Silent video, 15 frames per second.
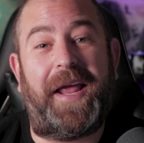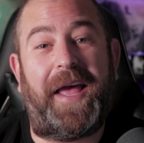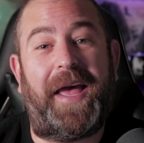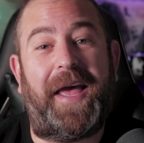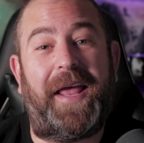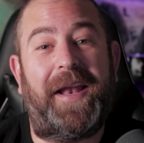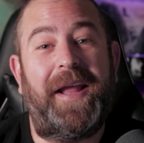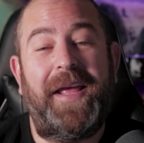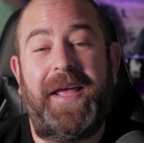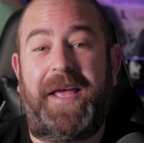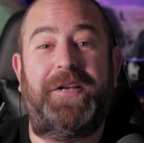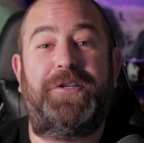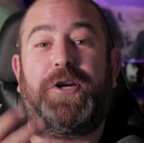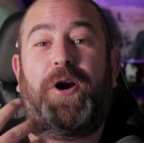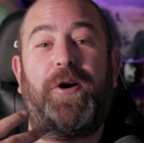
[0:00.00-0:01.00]
And
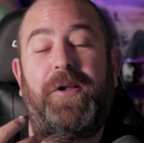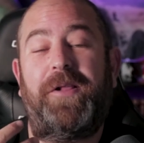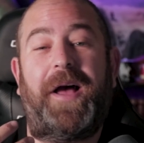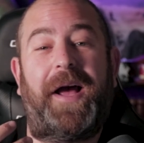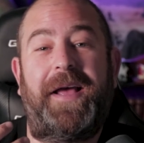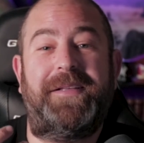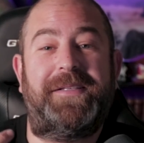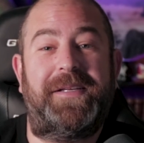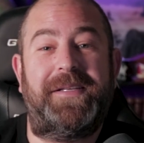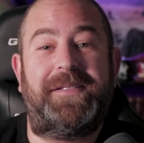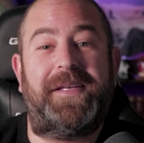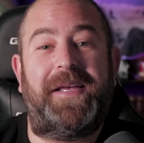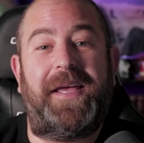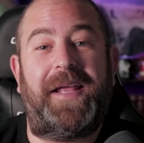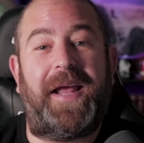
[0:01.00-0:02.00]
internalizes
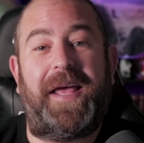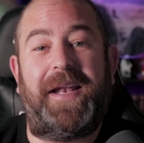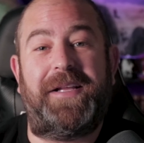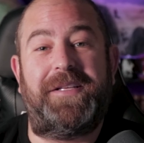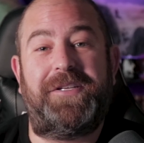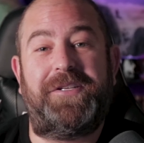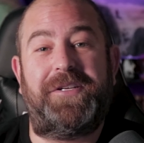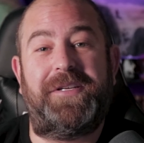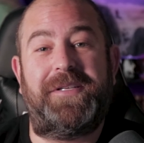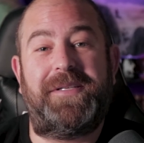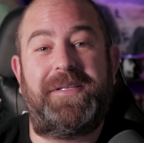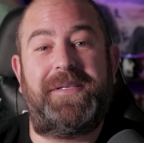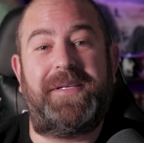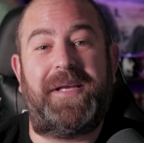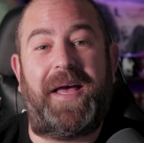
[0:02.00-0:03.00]
it, and it's
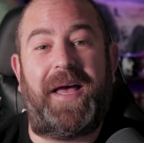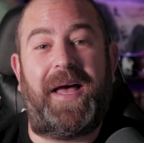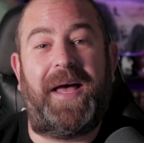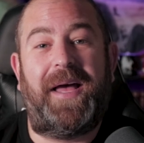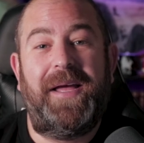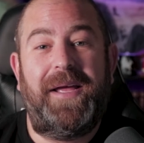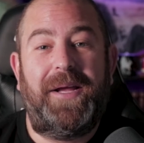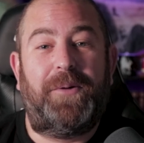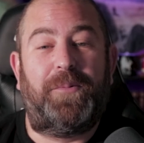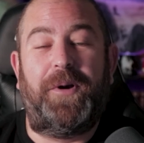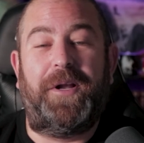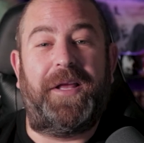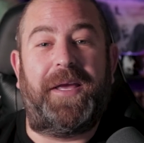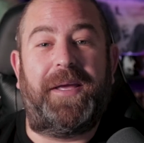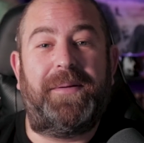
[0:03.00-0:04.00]
just
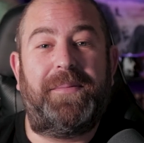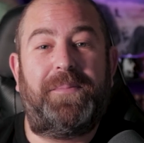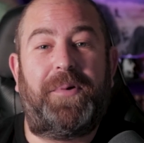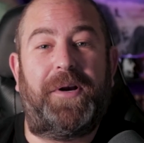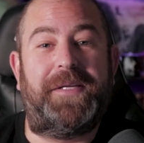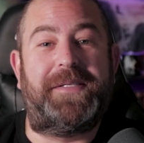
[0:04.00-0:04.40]
really pretty